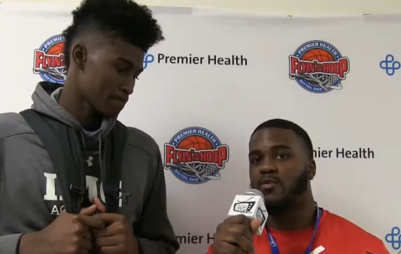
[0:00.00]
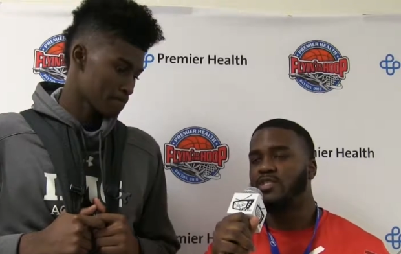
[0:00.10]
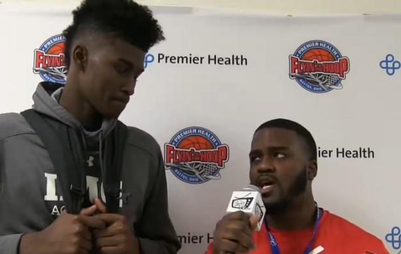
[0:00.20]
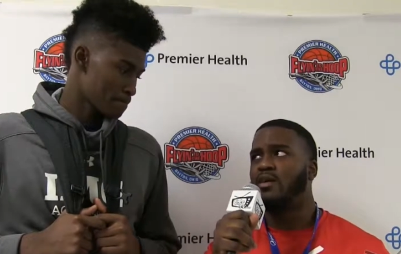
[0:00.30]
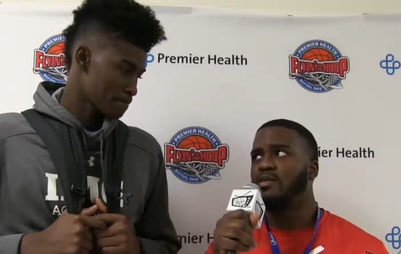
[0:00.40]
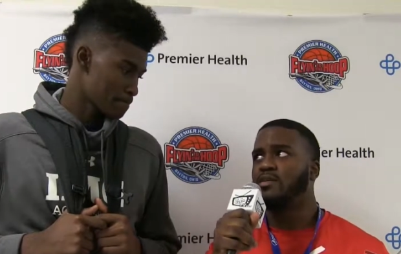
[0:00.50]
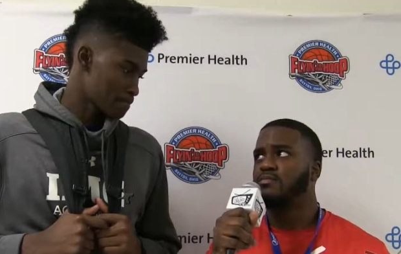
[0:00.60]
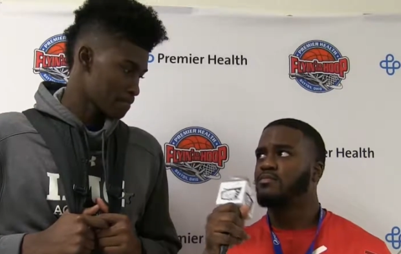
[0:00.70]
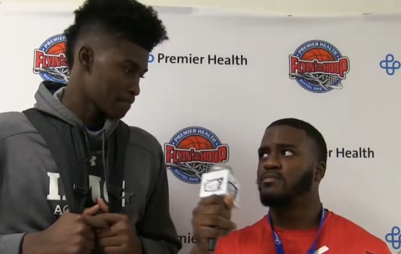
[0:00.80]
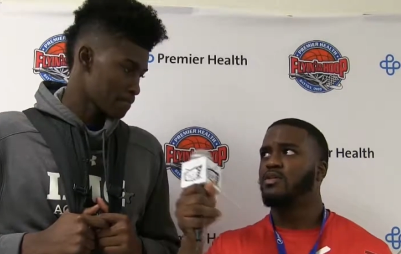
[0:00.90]
Speaker 1: uh, what's the outlook?
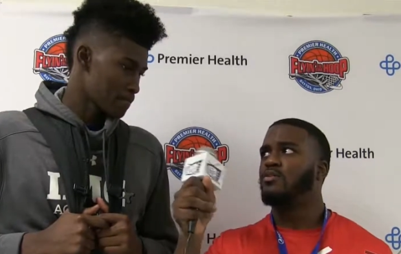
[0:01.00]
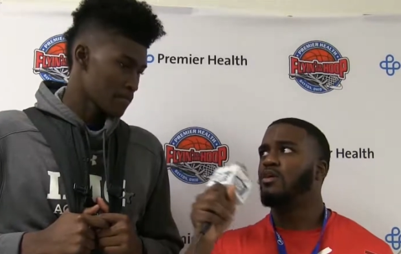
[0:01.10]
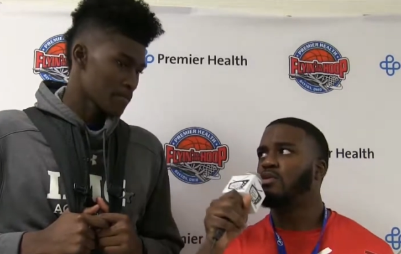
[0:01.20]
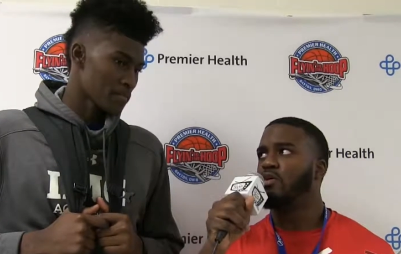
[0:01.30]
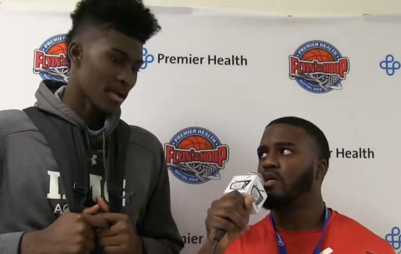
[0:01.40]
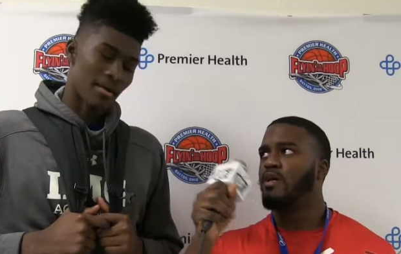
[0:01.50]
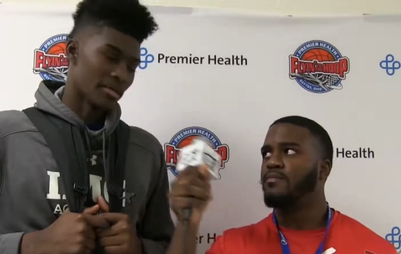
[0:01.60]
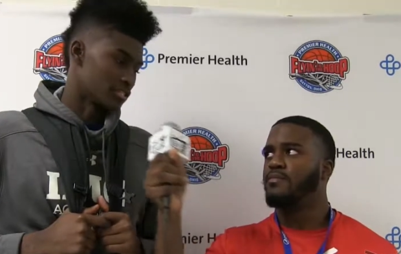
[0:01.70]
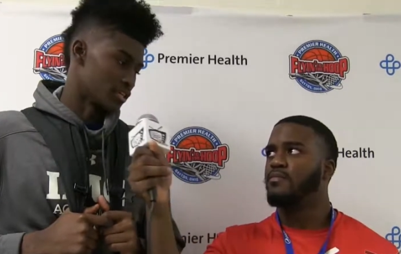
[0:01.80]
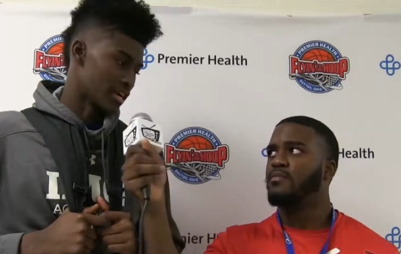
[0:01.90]
You, you don't know yet. I'm
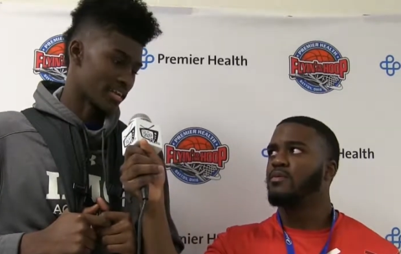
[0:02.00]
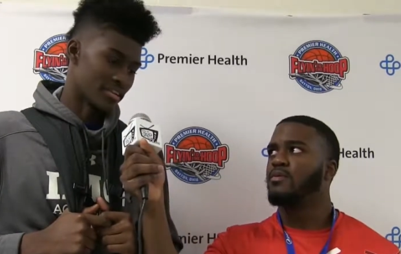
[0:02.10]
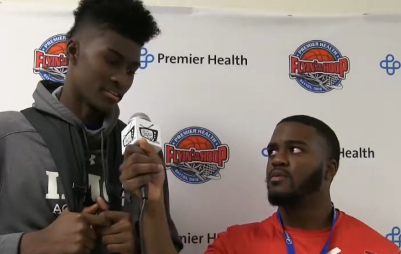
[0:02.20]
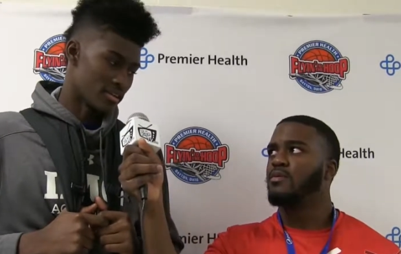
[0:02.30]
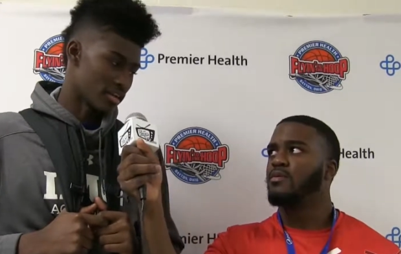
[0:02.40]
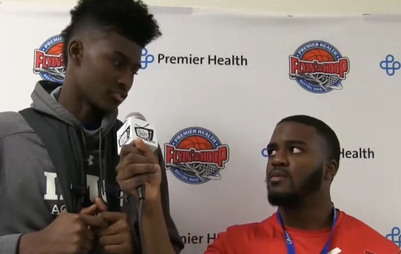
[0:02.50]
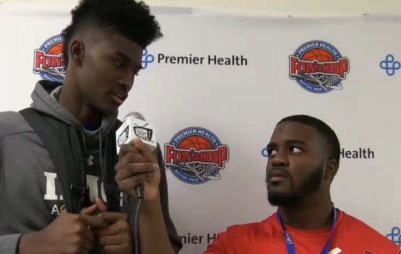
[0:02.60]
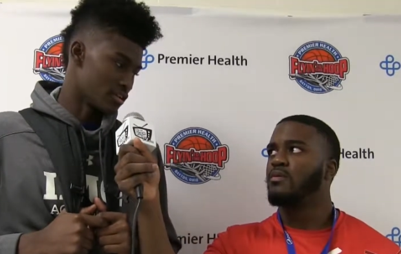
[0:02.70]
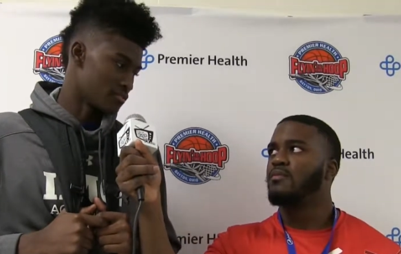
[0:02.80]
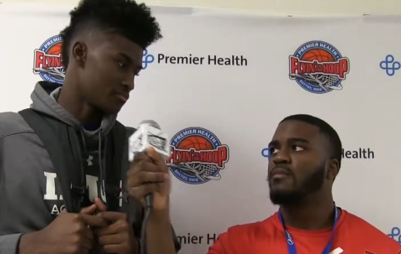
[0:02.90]
Speaker 2: not sure. I got to get another
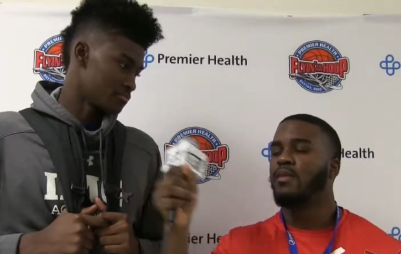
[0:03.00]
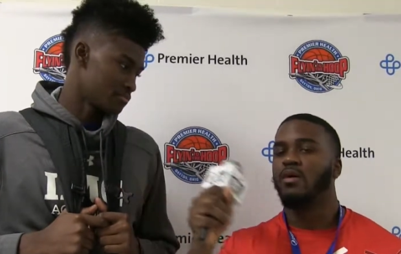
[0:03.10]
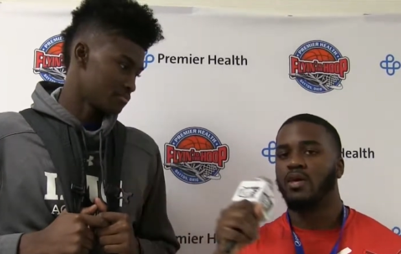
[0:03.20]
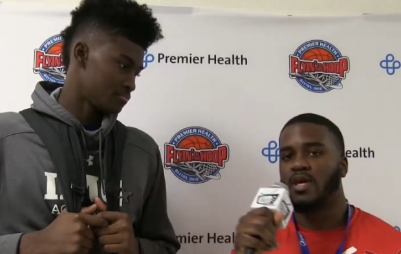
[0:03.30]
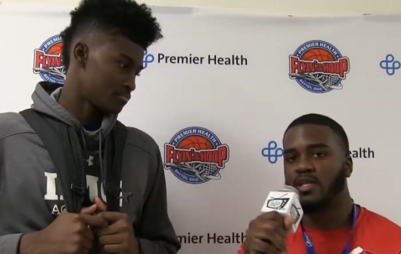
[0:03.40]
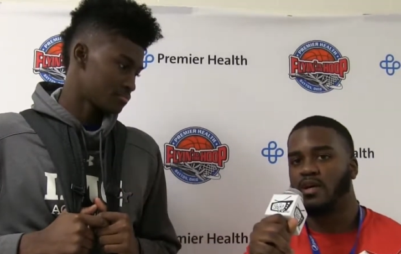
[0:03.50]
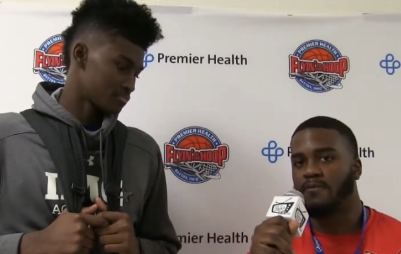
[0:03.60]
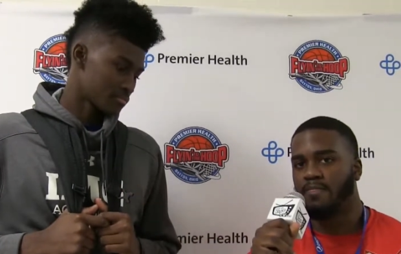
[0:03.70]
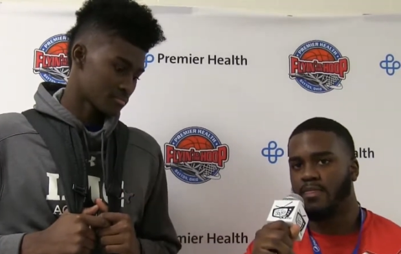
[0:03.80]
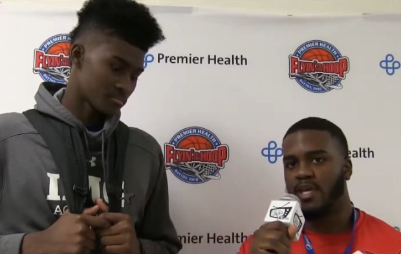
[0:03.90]
X-ray.
Speaker 1: Okay,
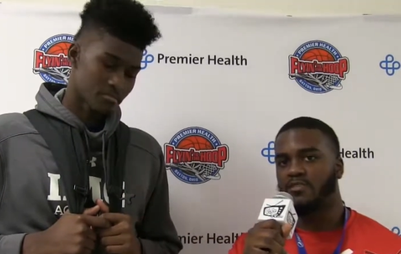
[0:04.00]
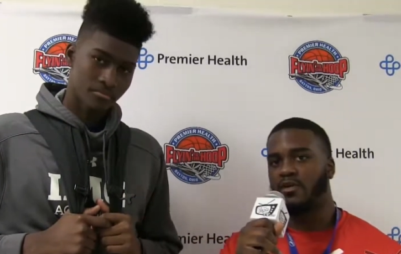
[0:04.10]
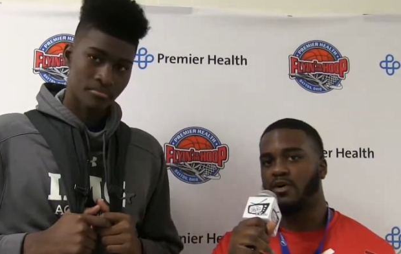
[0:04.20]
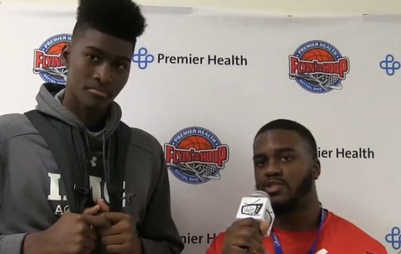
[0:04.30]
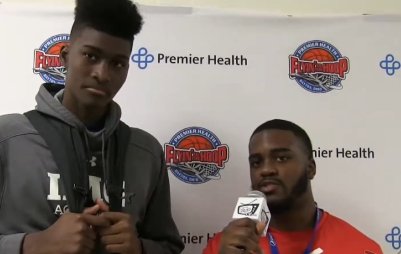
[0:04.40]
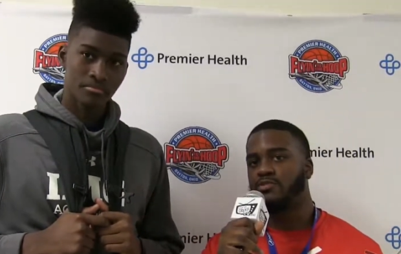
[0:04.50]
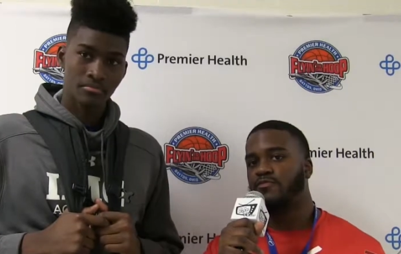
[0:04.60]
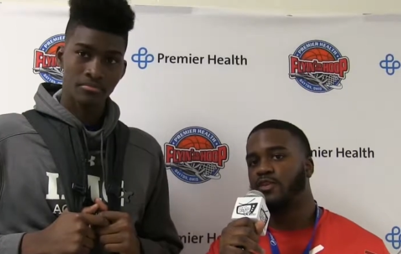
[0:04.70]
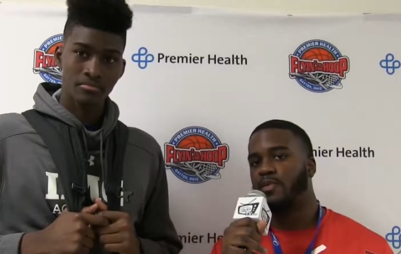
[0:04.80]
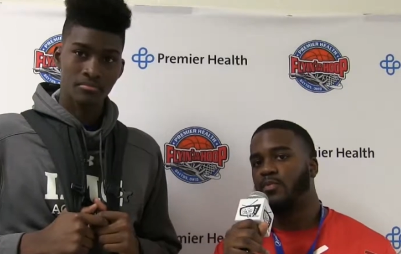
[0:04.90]
now as far as you,
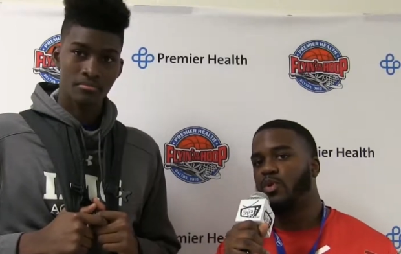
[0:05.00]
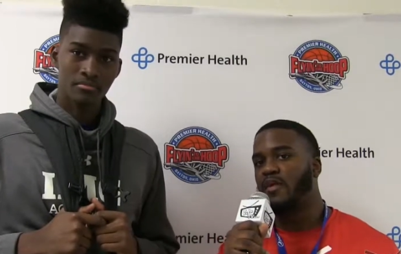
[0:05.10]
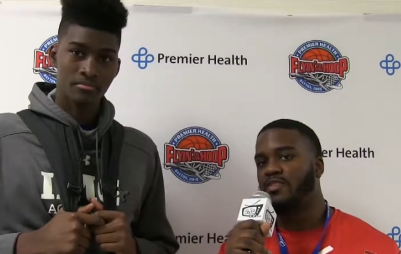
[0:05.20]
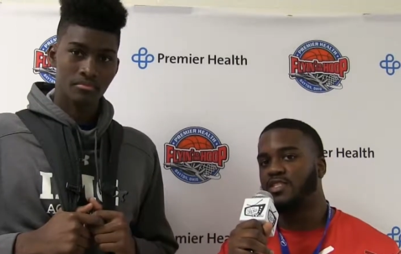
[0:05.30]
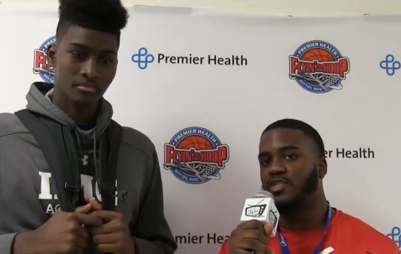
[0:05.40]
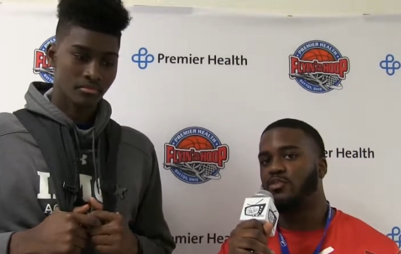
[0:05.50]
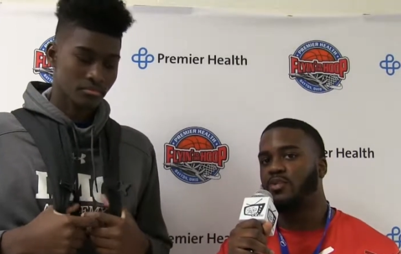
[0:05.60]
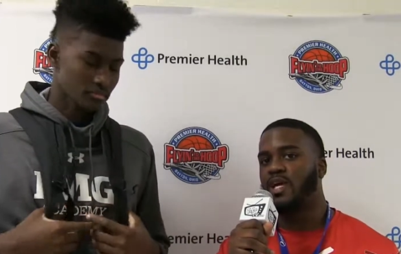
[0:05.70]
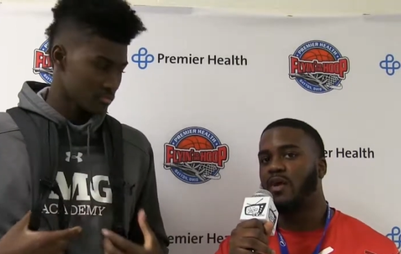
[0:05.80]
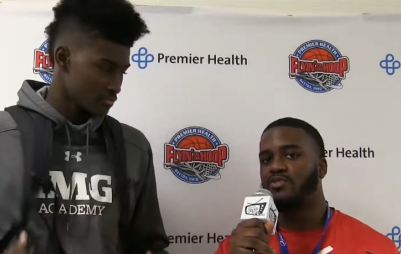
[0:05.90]
for the people who haven't seen you
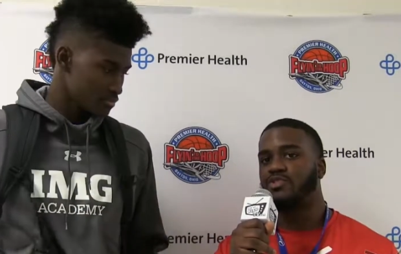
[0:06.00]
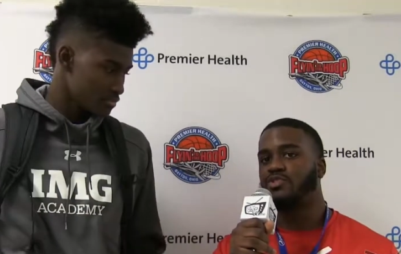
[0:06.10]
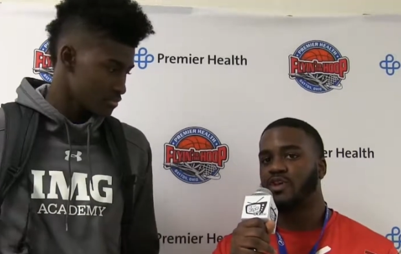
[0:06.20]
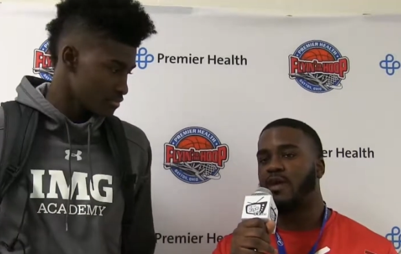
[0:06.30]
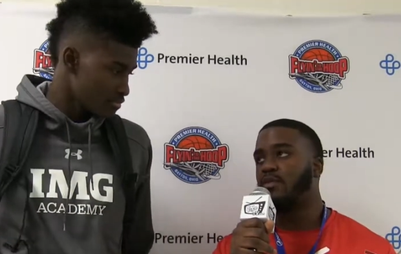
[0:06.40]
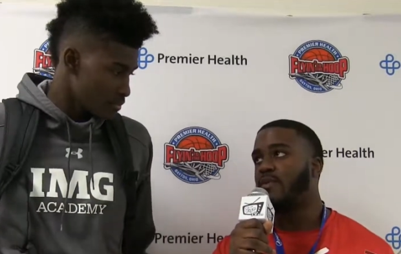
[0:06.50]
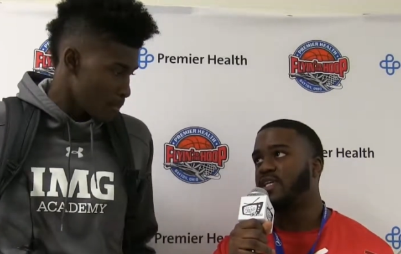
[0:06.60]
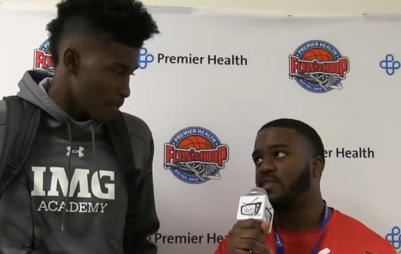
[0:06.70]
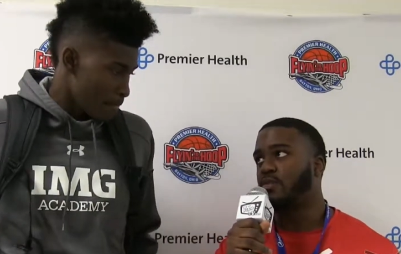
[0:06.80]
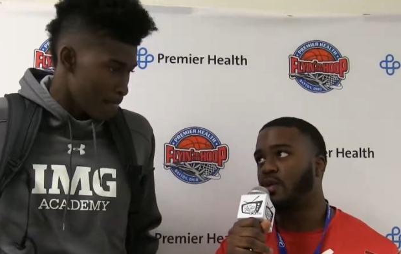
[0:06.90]
play, how would you describe your
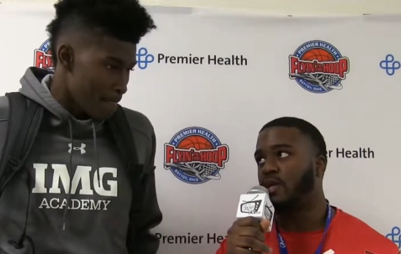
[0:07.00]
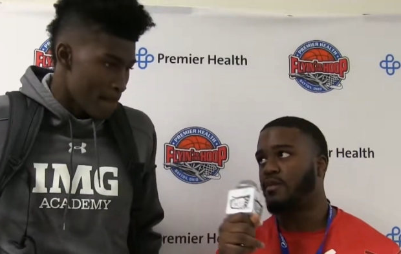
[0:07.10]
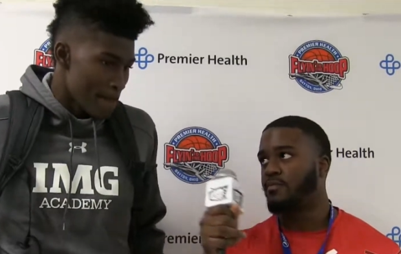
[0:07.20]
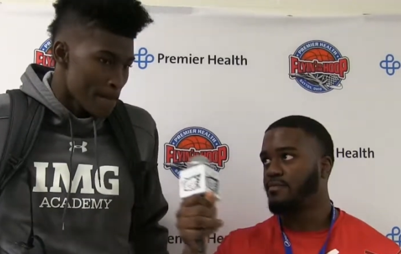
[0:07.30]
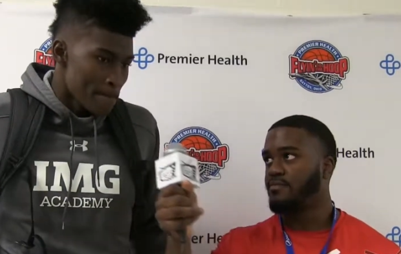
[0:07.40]
basketball game?